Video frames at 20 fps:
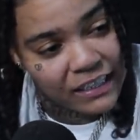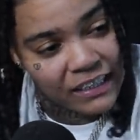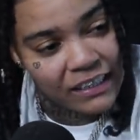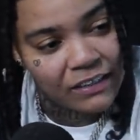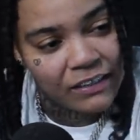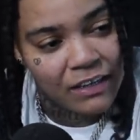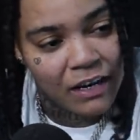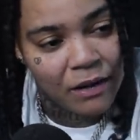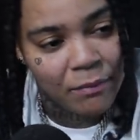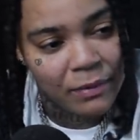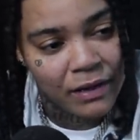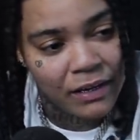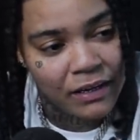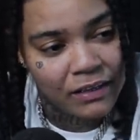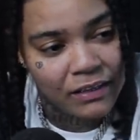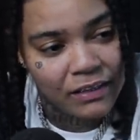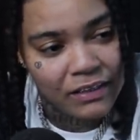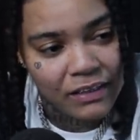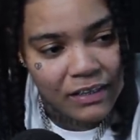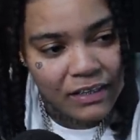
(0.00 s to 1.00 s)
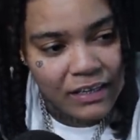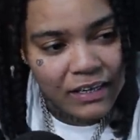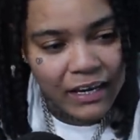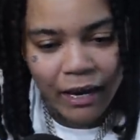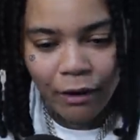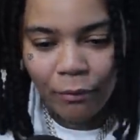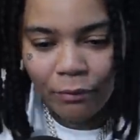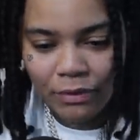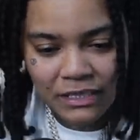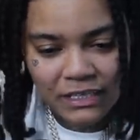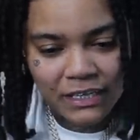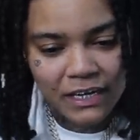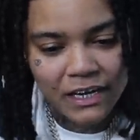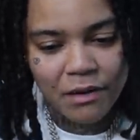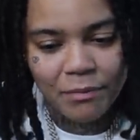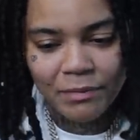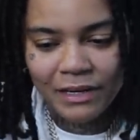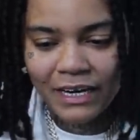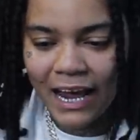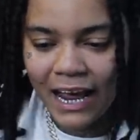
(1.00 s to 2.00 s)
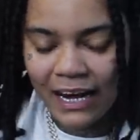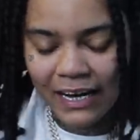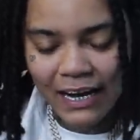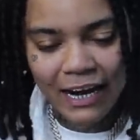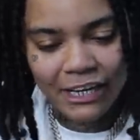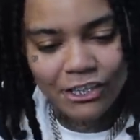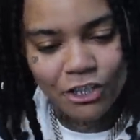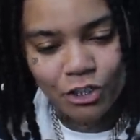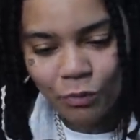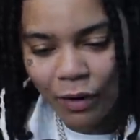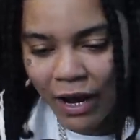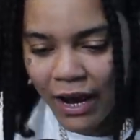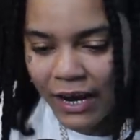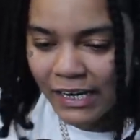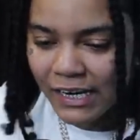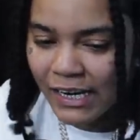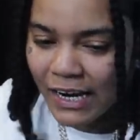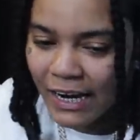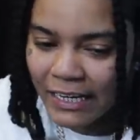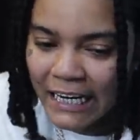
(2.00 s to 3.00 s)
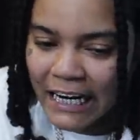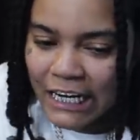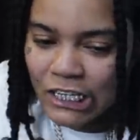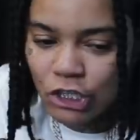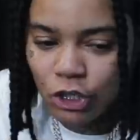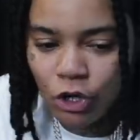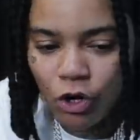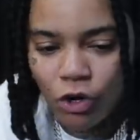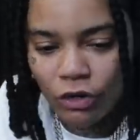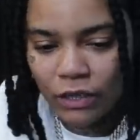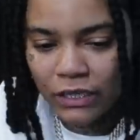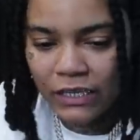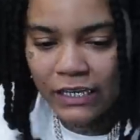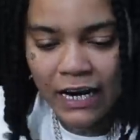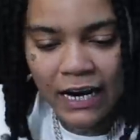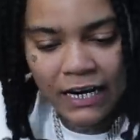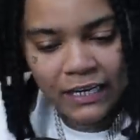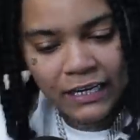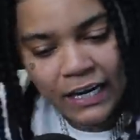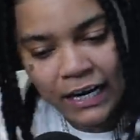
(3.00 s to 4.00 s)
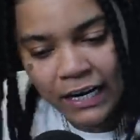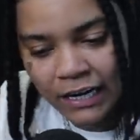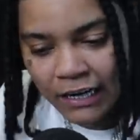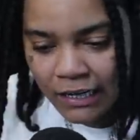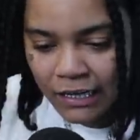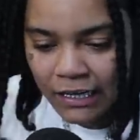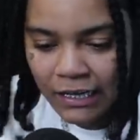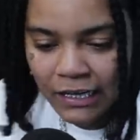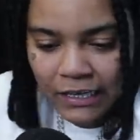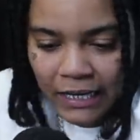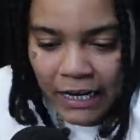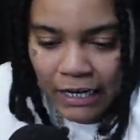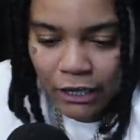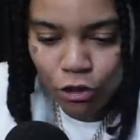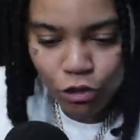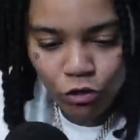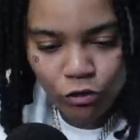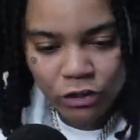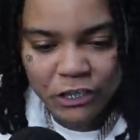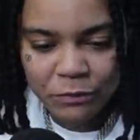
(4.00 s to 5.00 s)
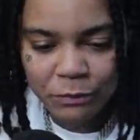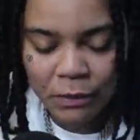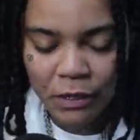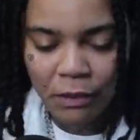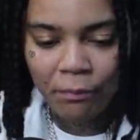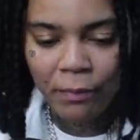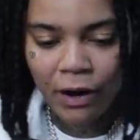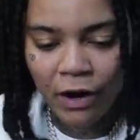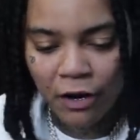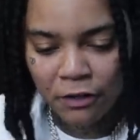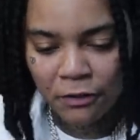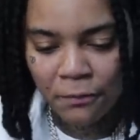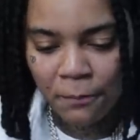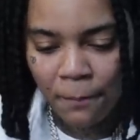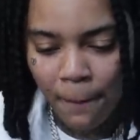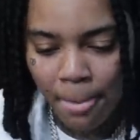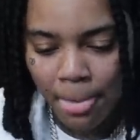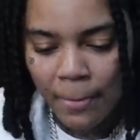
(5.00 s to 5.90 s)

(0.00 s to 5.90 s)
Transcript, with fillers: That know Brooklyn's I mean? finest. It was in him. He had that swag. He had that talk. He had that that charisma about him.